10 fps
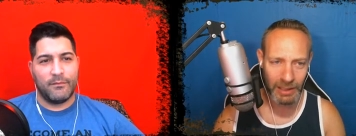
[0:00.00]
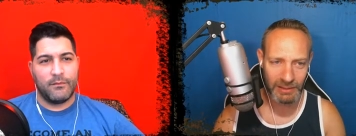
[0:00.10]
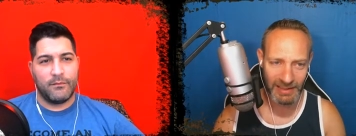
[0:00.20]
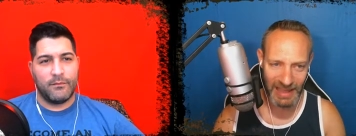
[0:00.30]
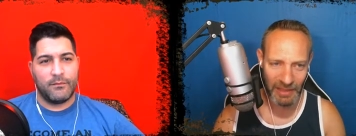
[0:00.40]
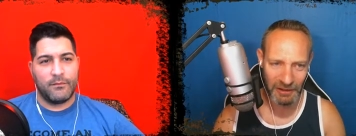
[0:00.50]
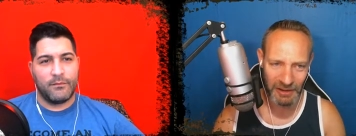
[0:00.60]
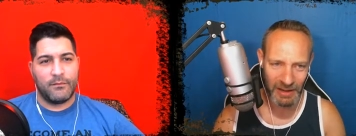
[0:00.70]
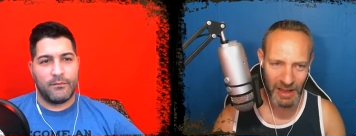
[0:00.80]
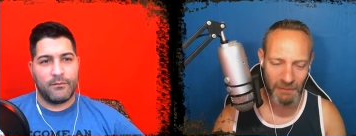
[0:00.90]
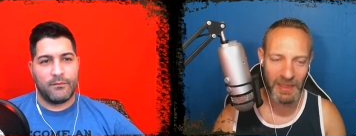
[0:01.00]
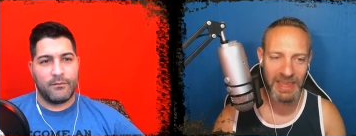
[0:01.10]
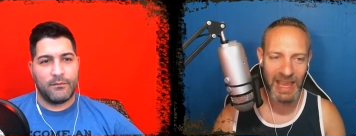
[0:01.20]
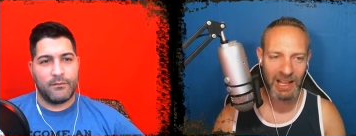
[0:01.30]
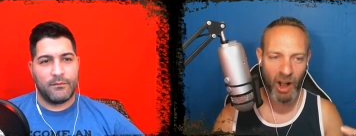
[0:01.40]
Speaker 1: together. They
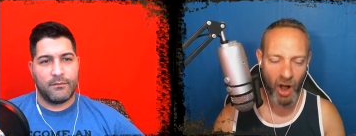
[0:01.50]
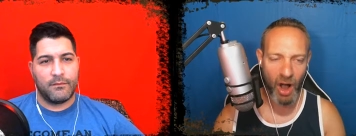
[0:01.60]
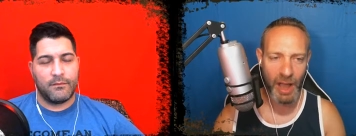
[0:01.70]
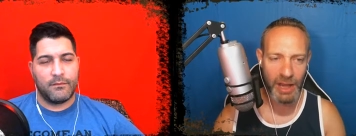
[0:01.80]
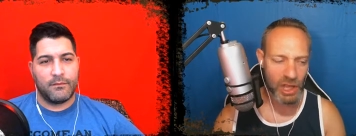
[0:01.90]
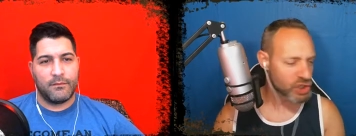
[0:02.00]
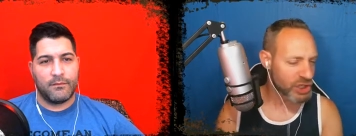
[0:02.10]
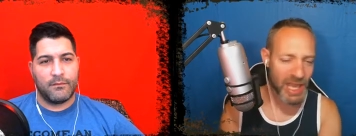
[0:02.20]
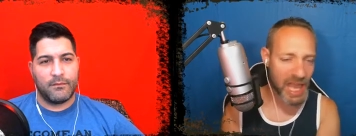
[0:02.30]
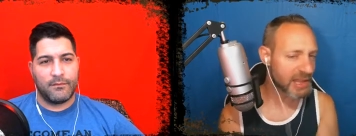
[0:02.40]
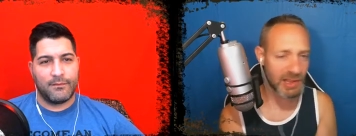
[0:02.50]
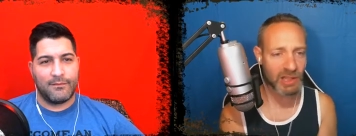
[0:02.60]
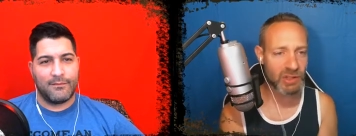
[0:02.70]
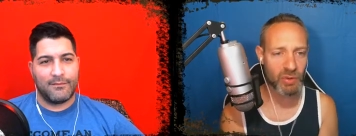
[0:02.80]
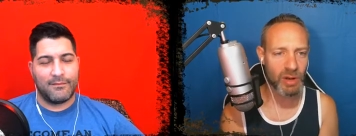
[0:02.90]
get caught. She hits
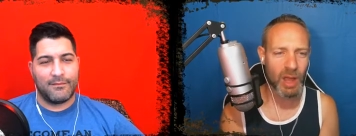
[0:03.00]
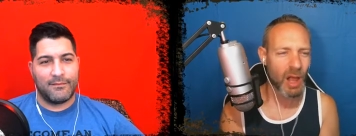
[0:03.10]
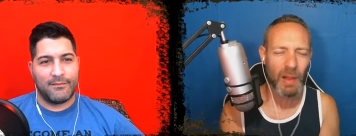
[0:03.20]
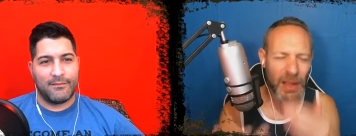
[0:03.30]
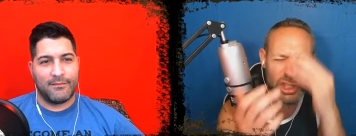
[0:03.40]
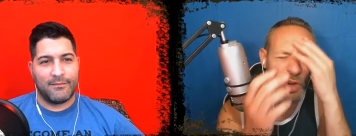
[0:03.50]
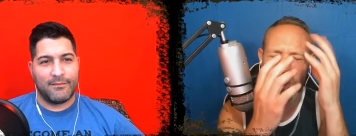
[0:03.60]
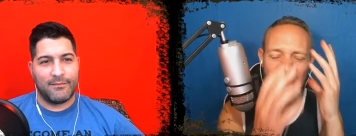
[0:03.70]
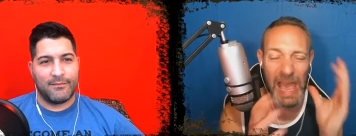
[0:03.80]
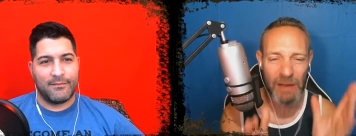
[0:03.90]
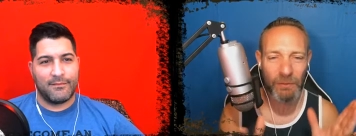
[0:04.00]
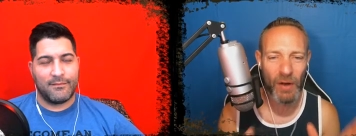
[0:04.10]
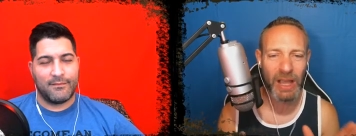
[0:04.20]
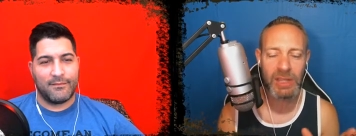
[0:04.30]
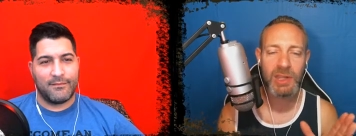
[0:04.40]
the dude. Like you can't
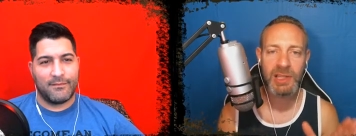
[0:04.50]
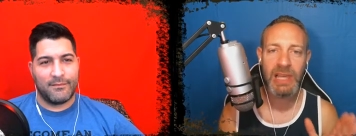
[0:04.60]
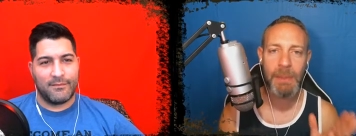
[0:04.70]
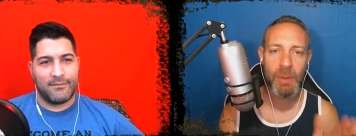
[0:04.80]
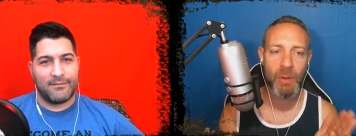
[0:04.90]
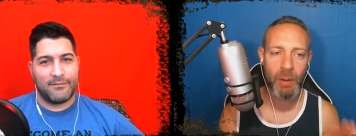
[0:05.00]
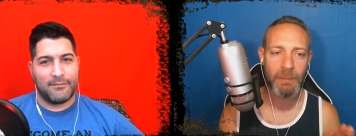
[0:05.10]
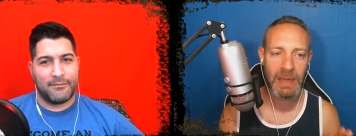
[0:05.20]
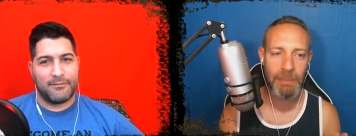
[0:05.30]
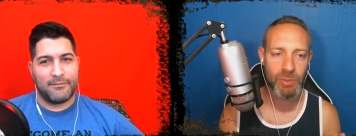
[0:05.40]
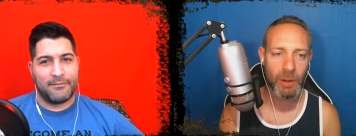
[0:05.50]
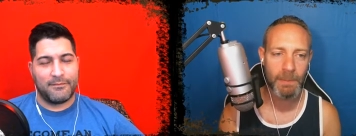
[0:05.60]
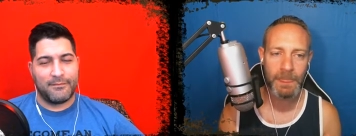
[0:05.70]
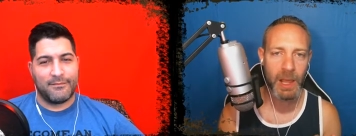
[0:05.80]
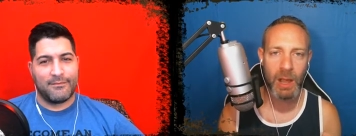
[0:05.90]
fucking just keep your.
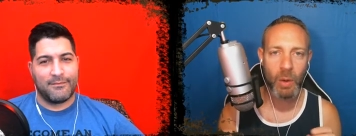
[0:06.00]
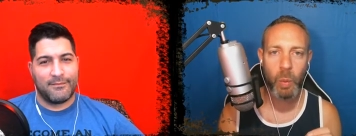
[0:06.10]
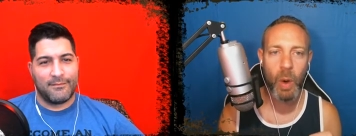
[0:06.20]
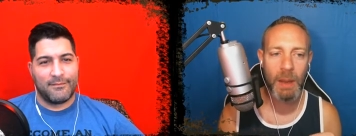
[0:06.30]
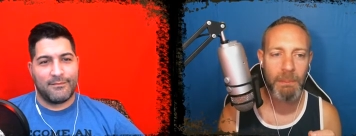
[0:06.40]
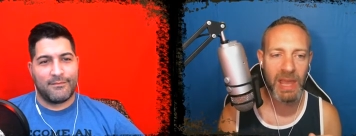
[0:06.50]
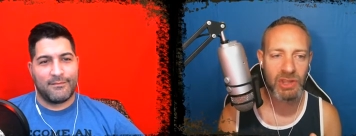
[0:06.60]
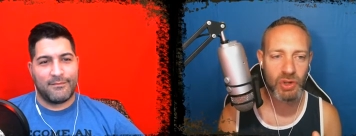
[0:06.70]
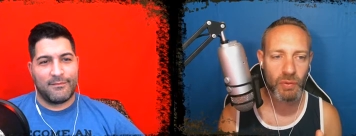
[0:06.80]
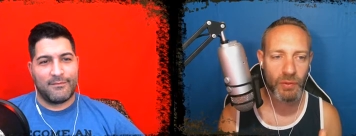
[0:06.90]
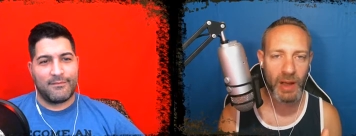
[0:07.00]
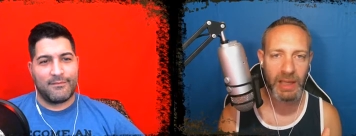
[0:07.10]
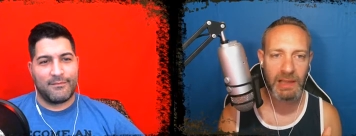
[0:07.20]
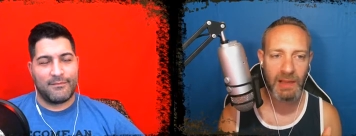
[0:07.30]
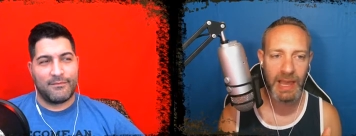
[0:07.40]
What made you
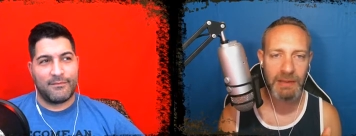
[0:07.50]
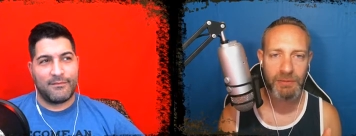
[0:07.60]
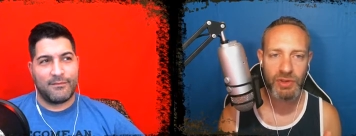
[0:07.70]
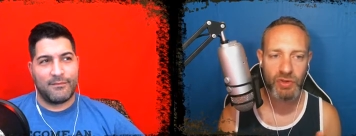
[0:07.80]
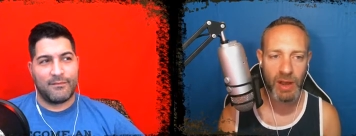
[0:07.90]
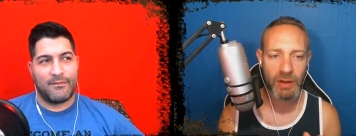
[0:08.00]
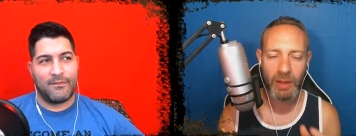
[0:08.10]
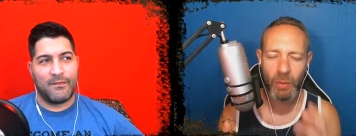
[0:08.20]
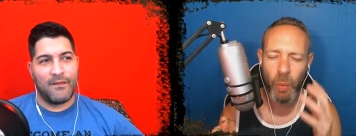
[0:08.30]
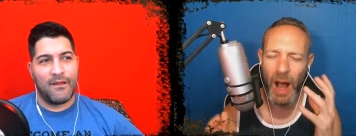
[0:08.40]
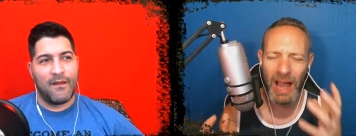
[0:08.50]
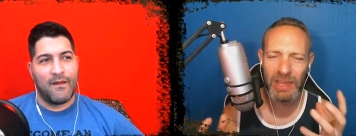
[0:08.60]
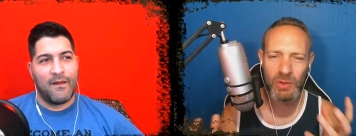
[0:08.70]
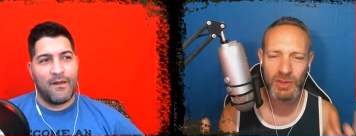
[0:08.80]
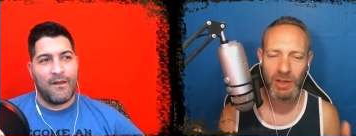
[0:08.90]
fucking like Strand? Like why are
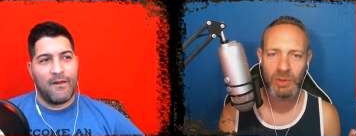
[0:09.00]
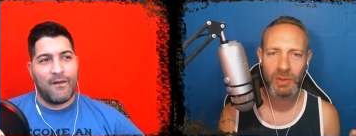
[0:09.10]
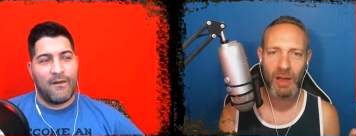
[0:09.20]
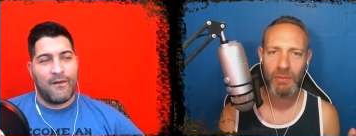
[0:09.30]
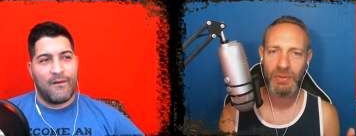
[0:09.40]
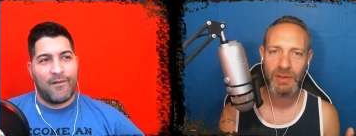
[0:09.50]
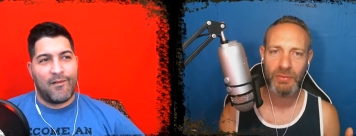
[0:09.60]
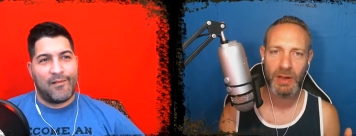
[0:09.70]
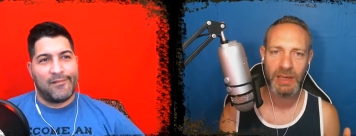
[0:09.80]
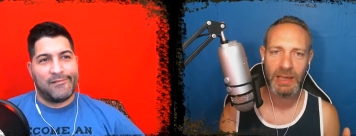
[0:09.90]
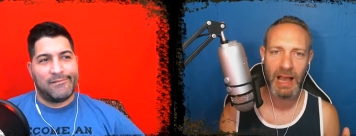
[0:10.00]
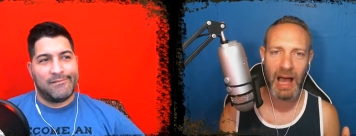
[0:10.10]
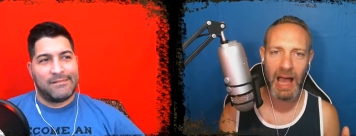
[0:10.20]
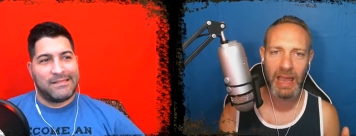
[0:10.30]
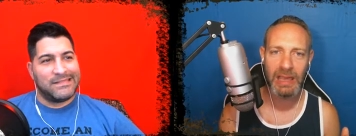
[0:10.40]
you so in love with this fucking
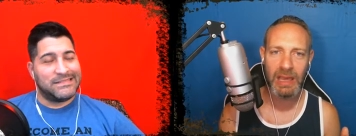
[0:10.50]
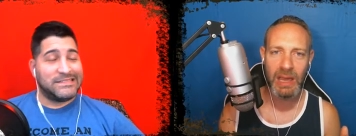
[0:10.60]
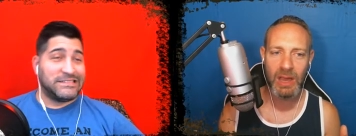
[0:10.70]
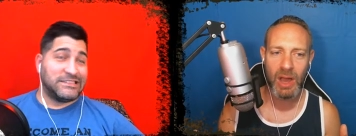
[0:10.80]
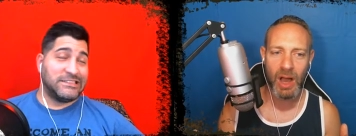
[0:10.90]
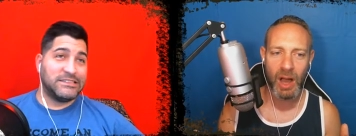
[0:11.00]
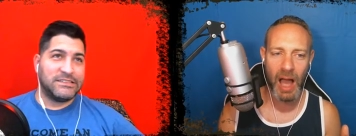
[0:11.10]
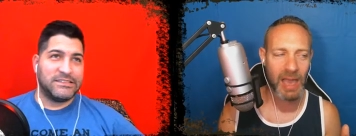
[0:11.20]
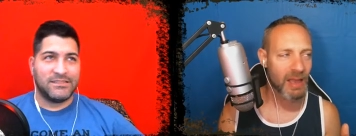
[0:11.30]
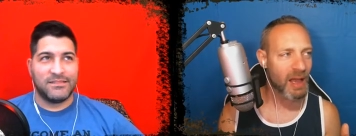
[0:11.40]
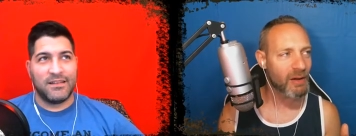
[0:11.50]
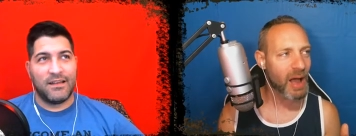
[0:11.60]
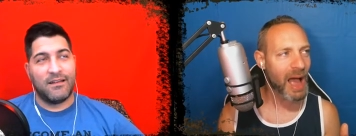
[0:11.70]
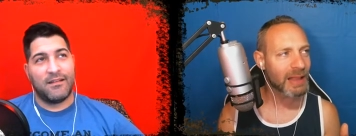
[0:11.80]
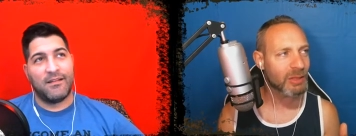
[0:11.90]
guy?
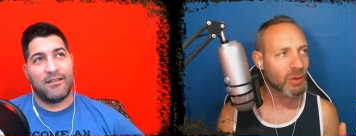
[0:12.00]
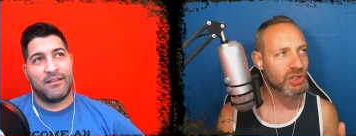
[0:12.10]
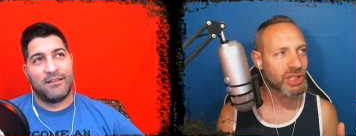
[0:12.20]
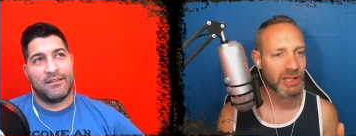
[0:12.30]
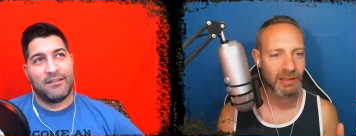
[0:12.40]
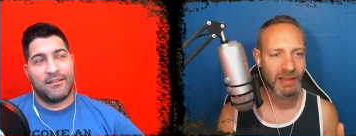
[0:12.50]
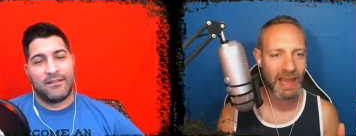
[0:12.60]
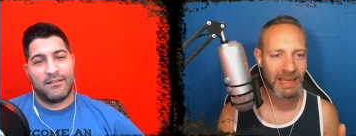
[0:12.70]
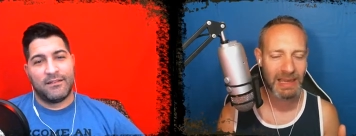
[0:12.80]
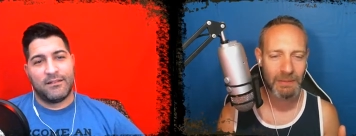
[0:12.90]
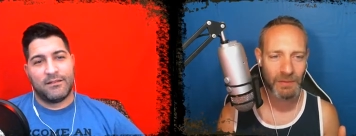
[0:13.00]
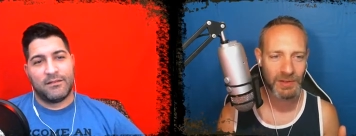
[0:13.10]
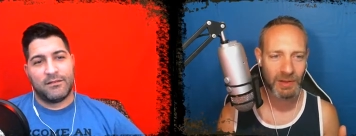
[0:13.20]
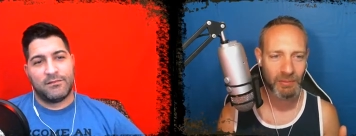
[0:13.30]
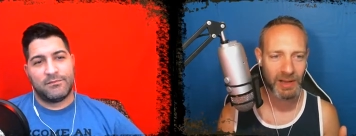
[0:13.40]
I thought she didn't like him for
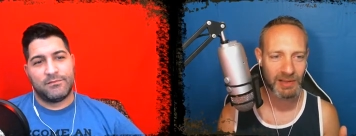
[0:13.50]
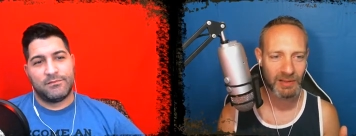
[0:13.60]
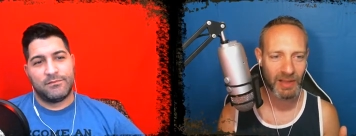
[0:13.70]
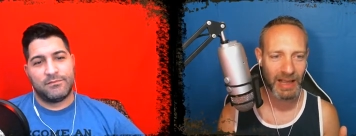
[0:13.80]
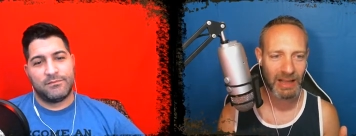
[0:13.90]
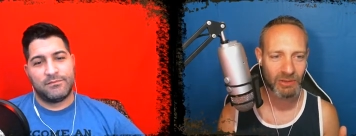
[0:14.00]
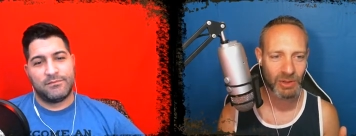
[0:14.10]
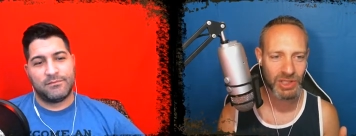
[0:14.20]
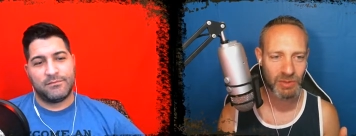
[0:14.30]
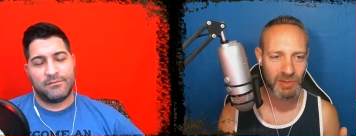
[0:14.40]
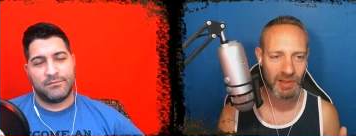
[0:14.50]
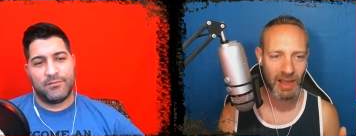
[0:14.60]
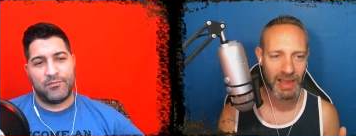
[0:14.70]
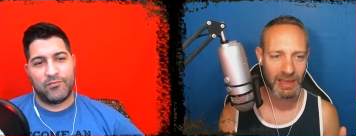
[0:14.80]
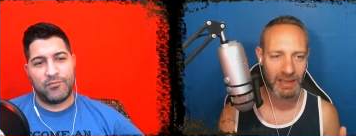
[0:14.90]
some reason. Like, I thought she was
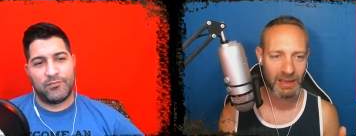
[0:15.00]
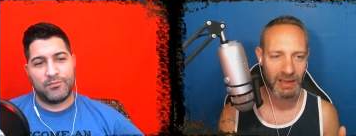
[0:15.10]
like,